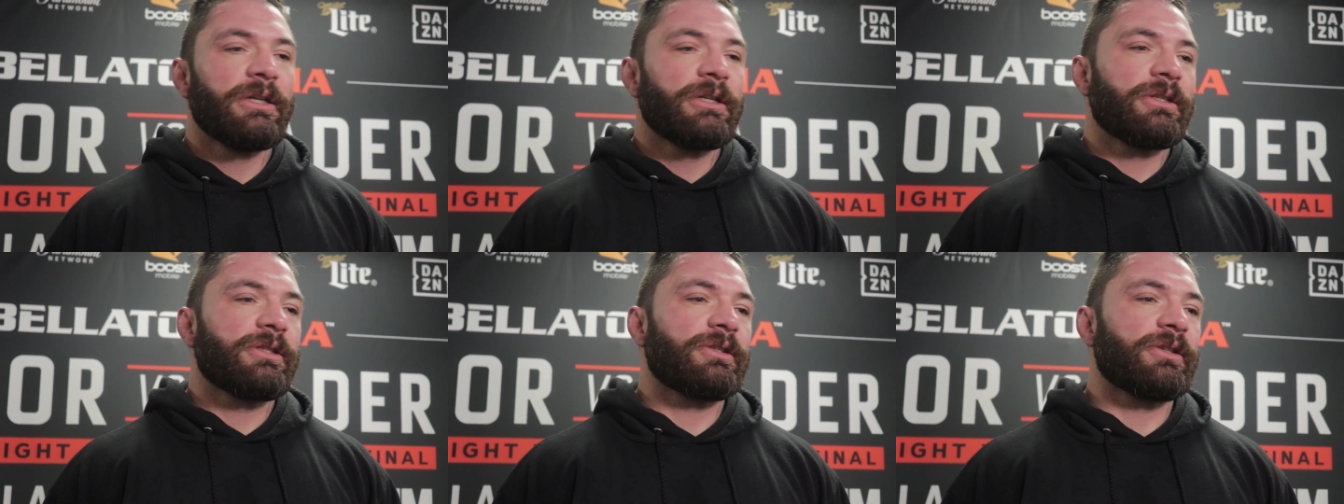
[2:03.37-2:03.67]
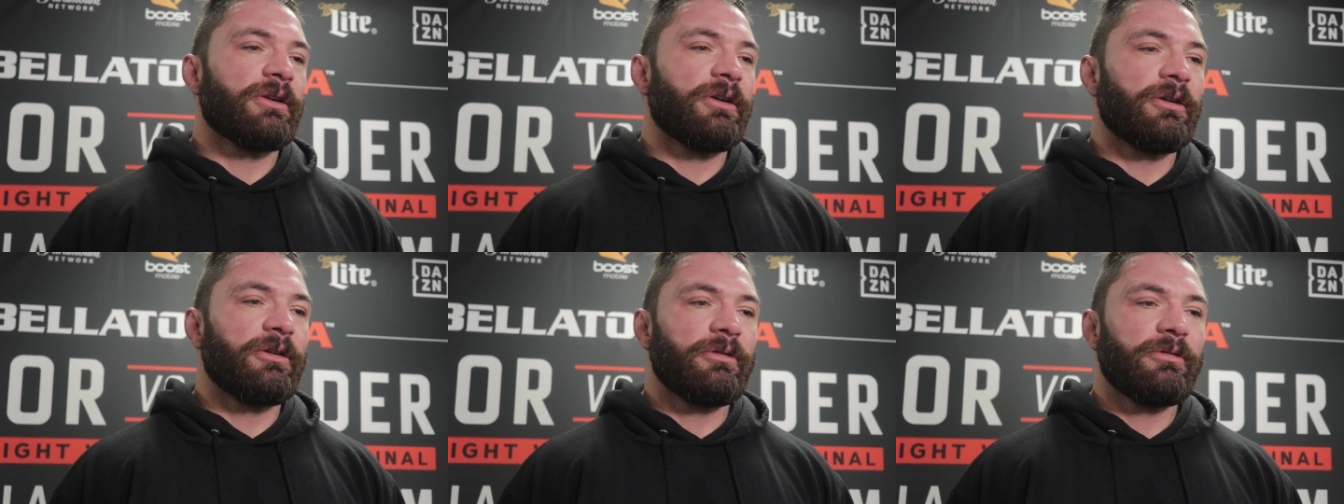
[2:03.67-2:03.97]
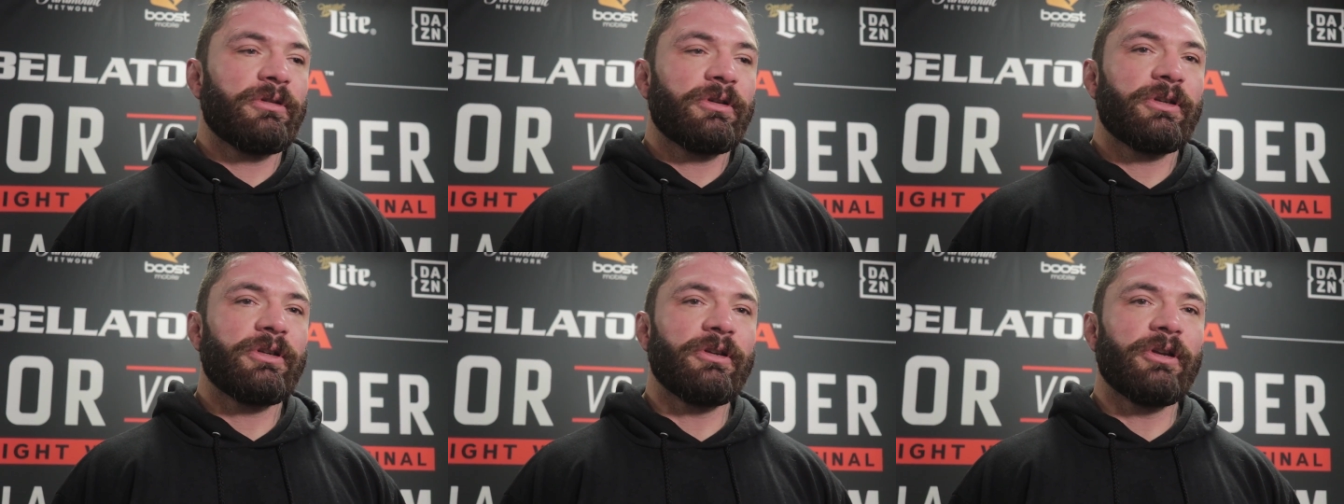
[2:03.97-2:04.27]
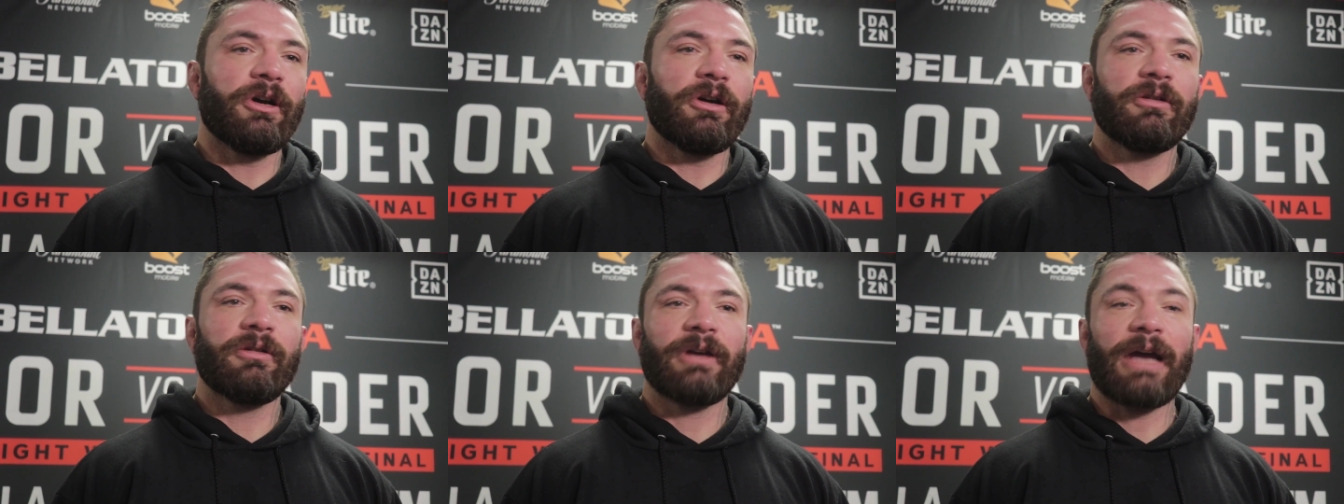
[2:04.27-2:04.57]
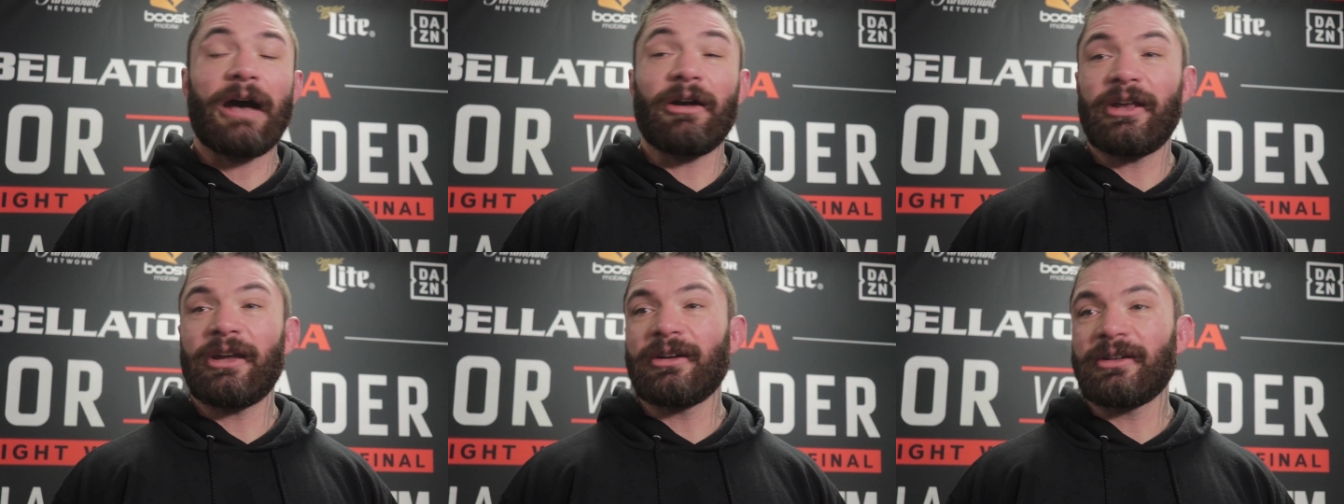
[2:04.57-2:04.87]
So, you know,
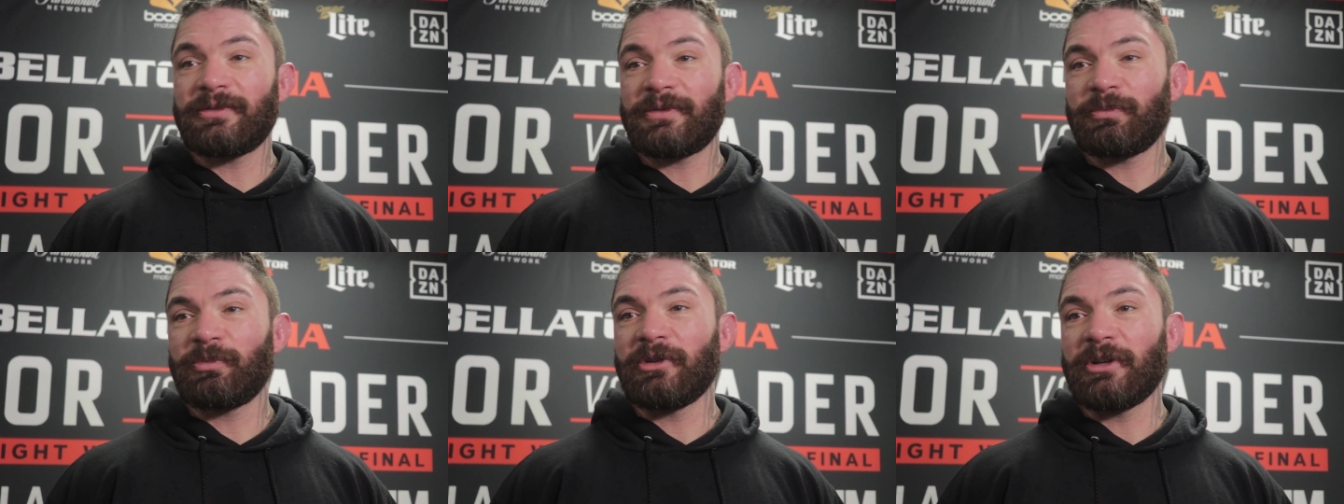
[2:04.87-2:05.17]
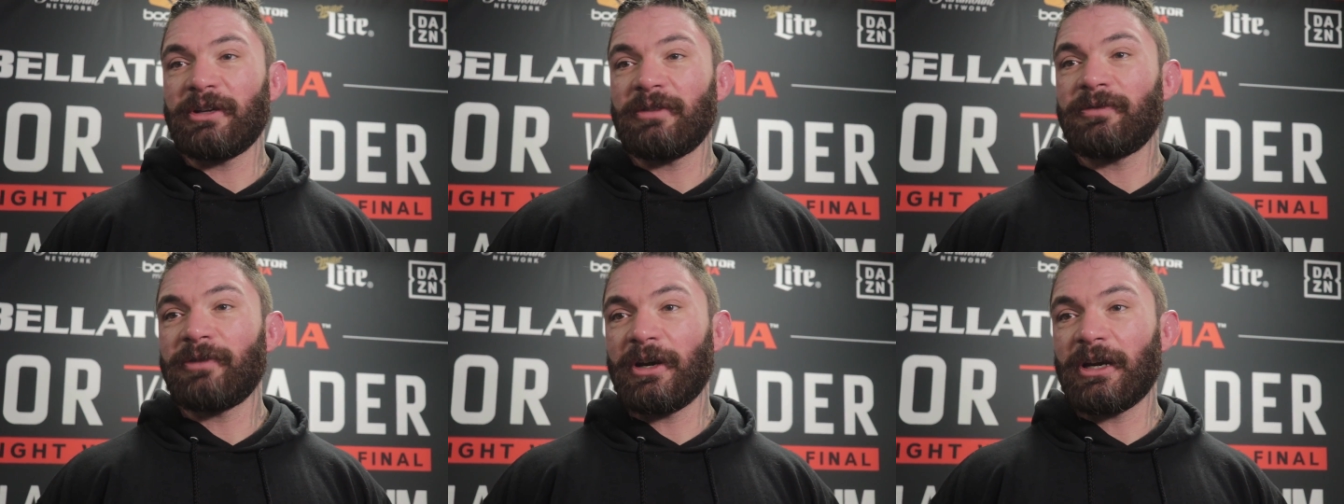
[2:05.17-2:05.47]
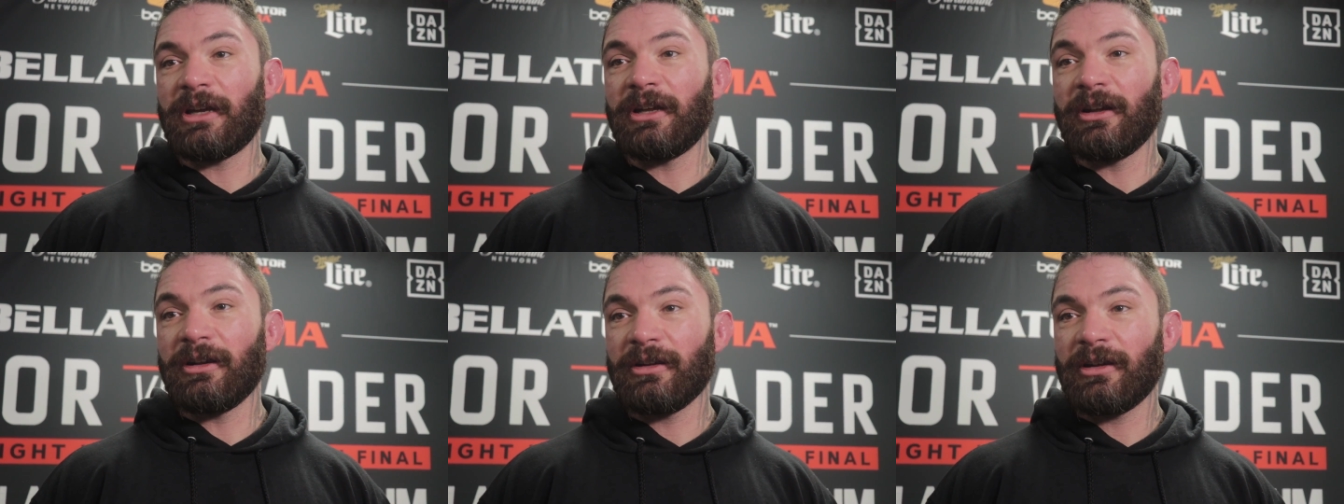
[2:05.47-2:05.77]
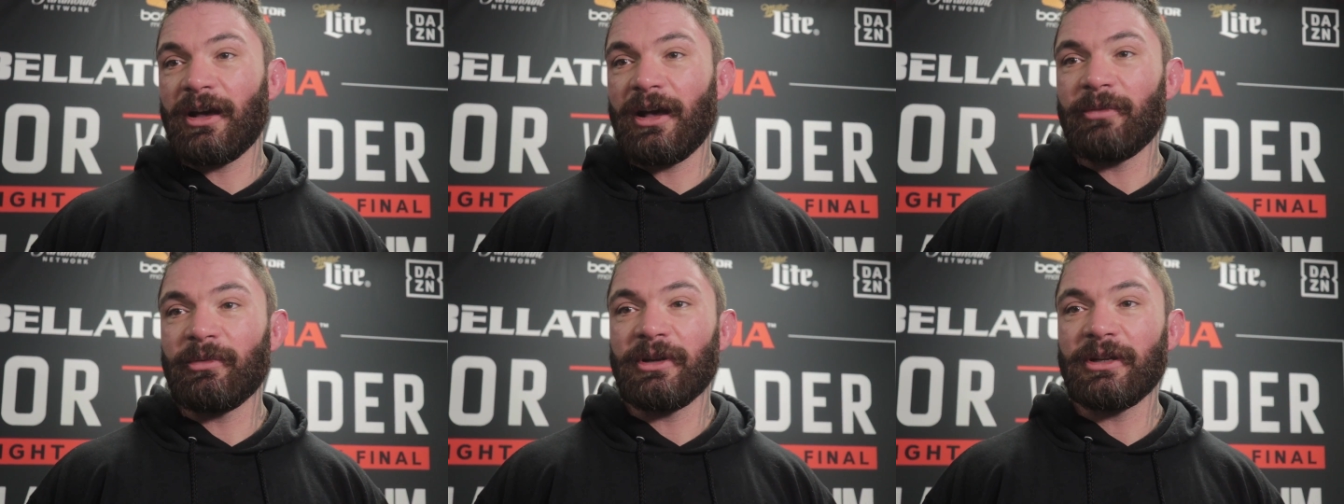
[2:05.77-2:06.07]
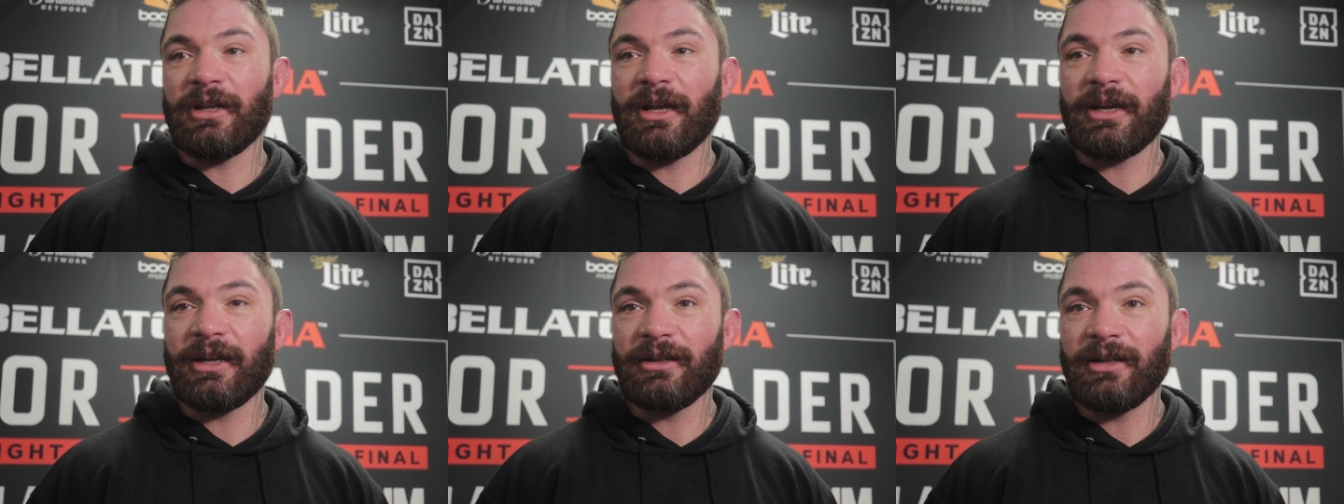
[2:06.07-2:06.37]
out here it's pretty fucking uncommon.
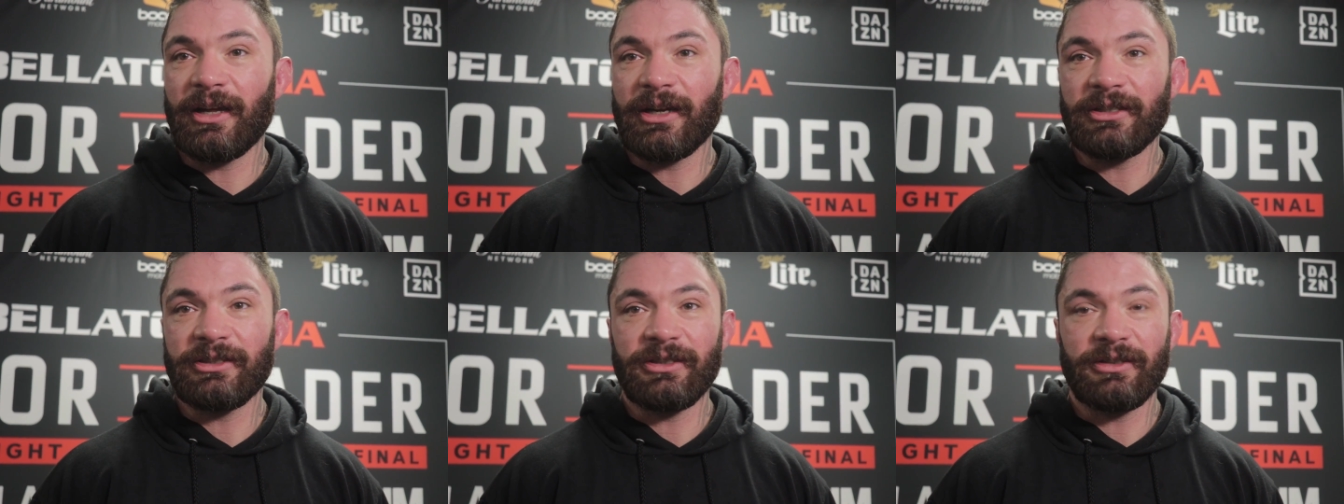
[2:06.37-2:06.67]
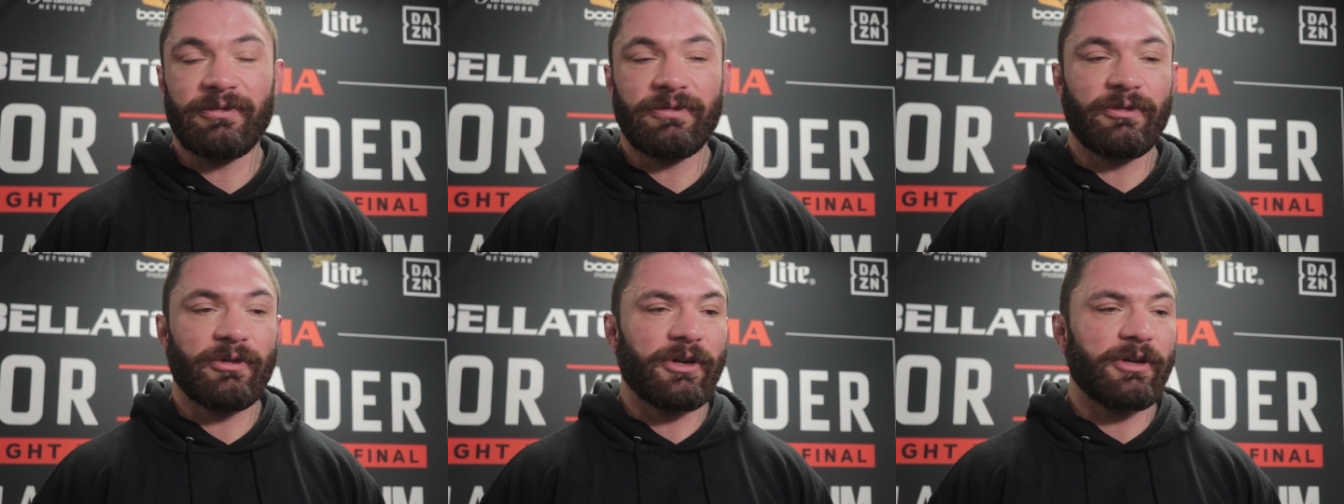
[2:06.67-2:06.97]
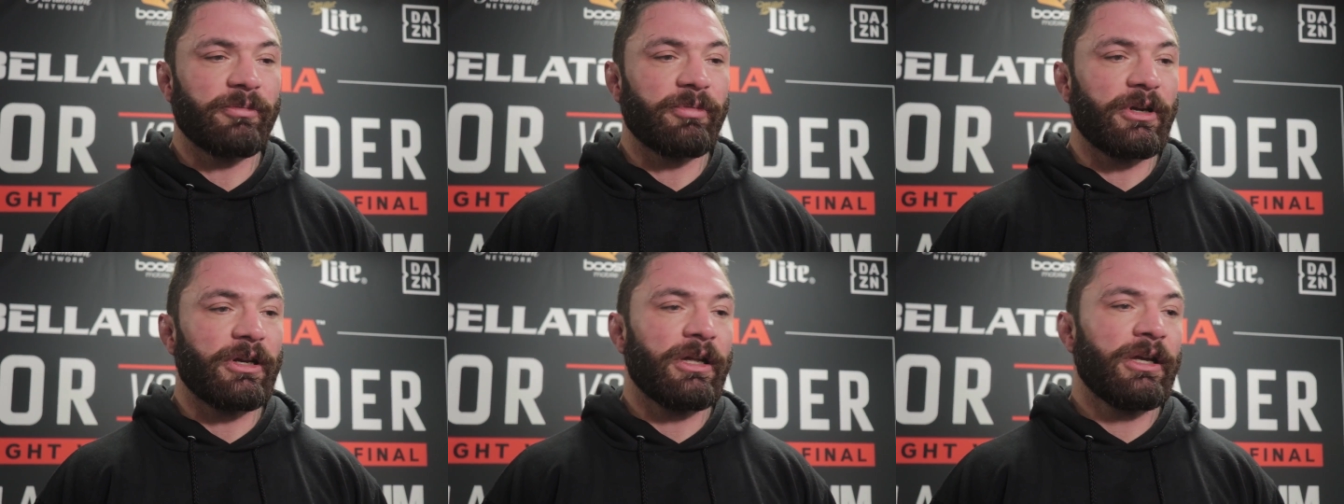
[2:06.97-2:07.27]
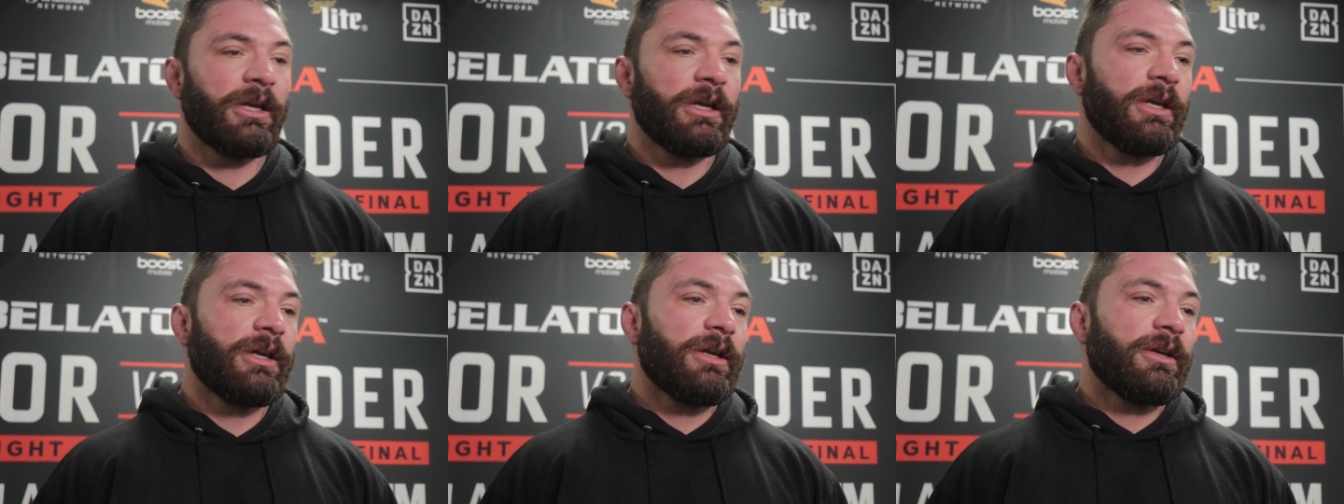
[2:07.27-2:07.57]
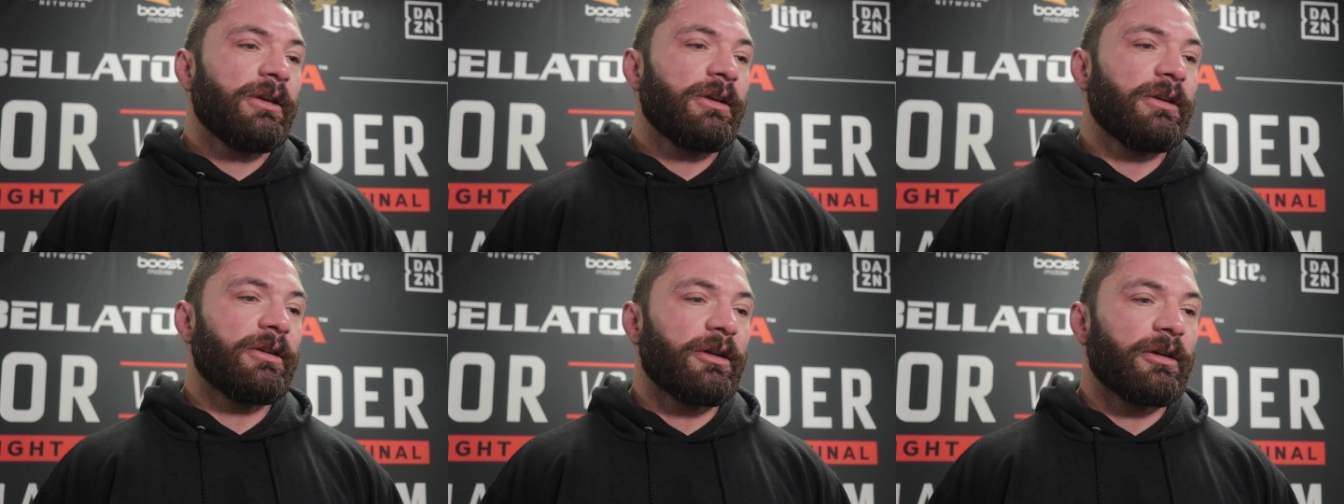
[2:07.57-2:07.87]
Yeah. I get a lot of shit for it, but,
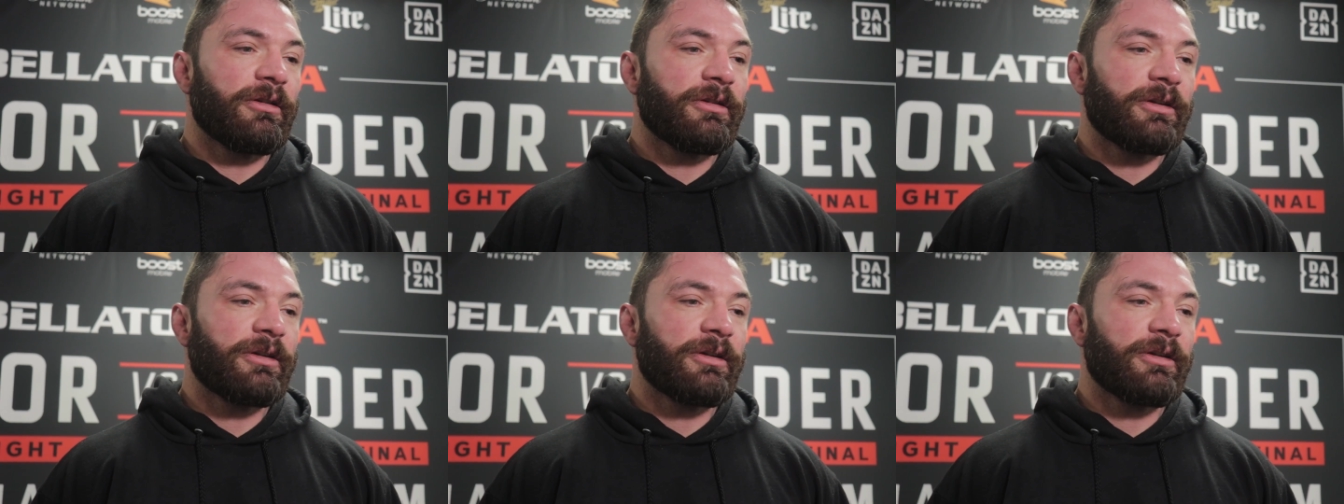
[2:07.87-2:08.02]
you know.